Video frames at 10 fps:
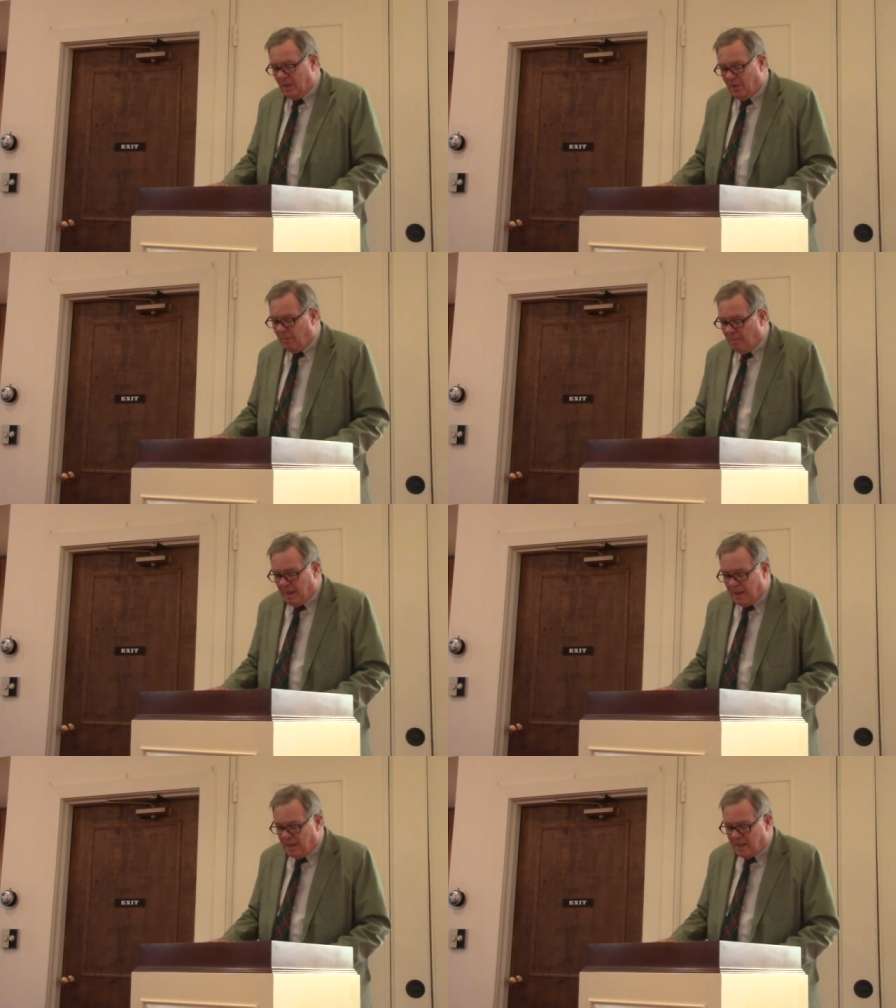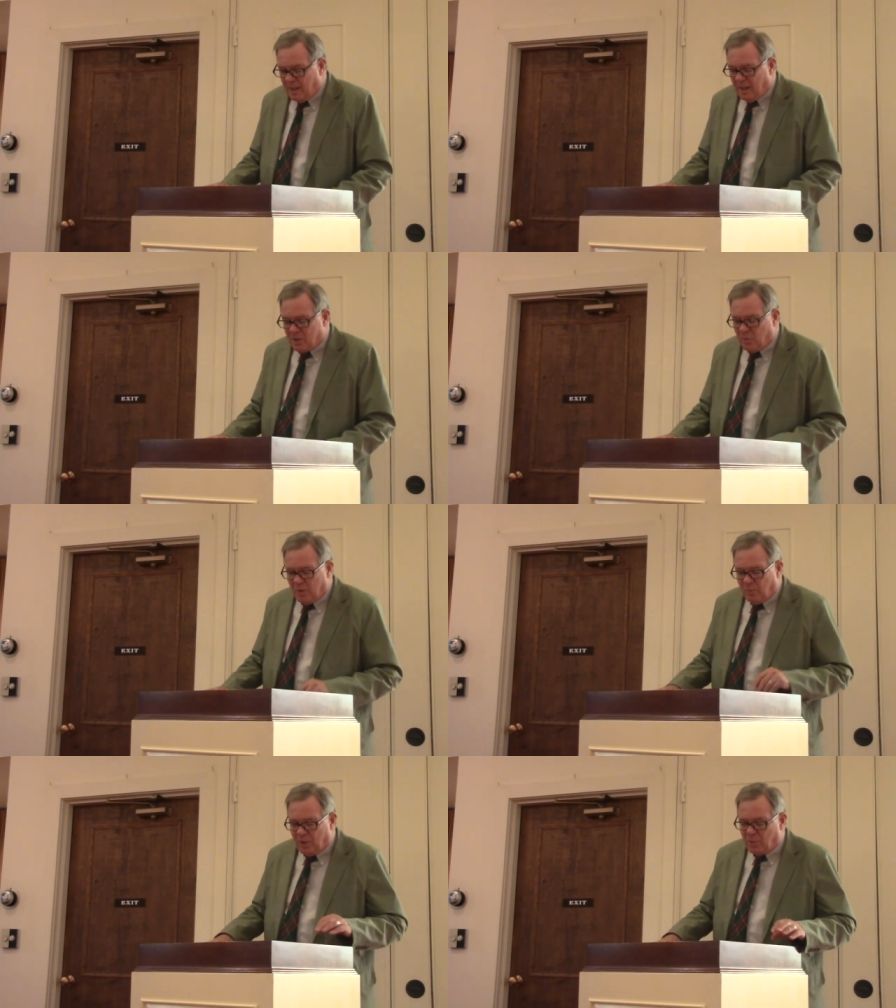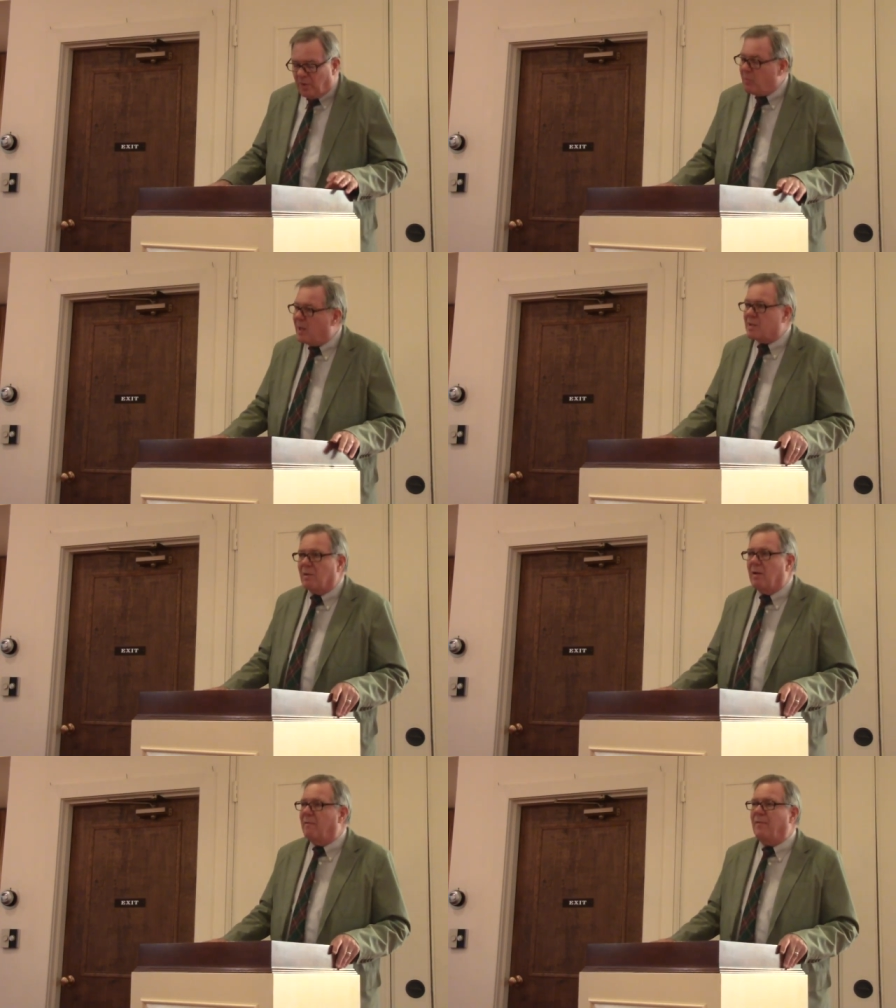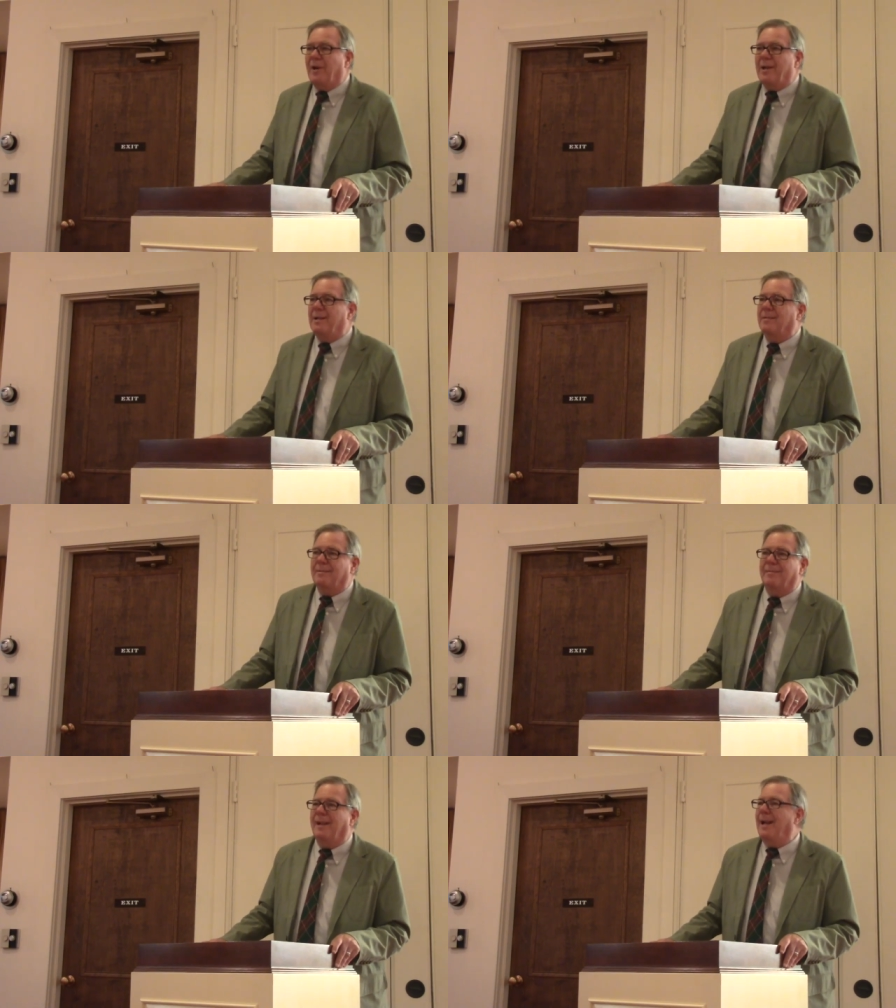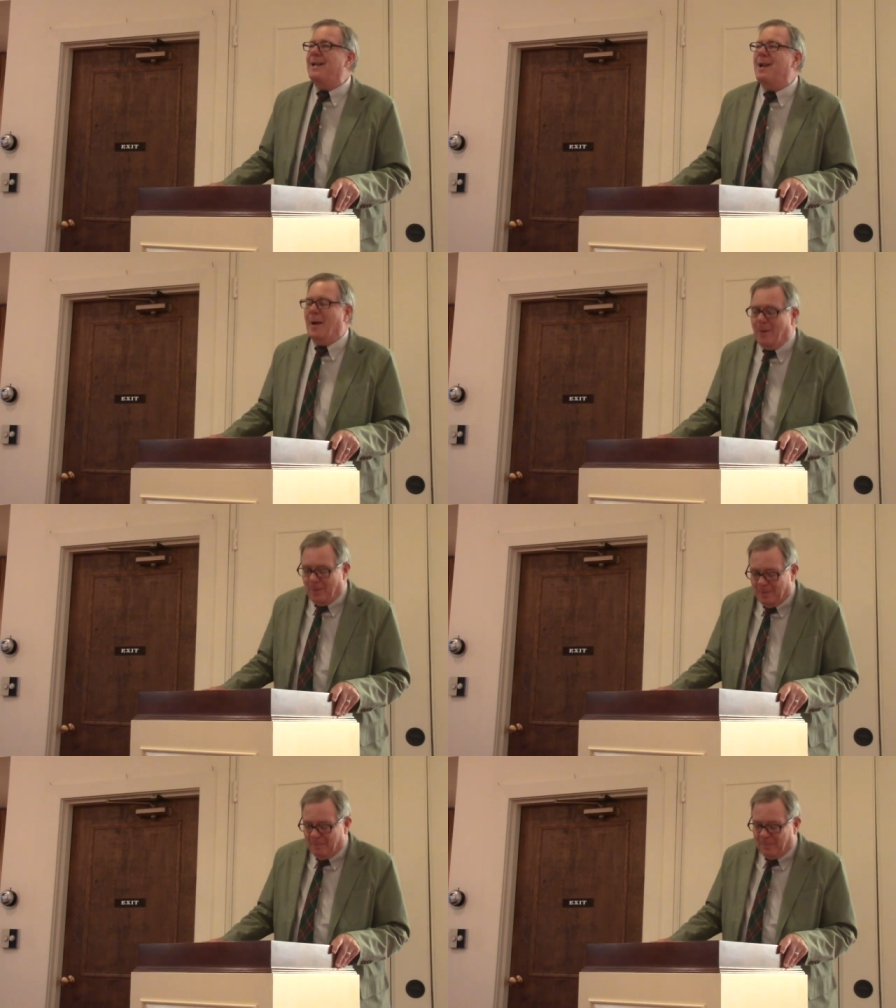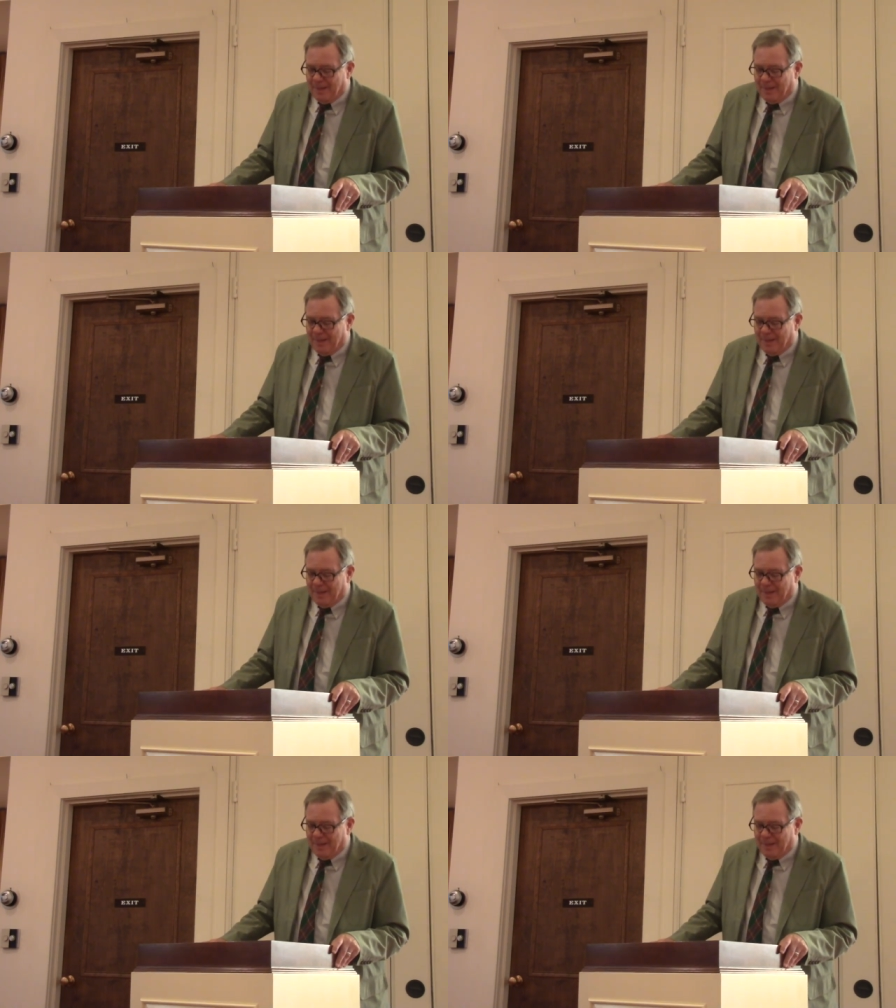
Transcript: You know, there are many things with which we wrestle and fight. I know.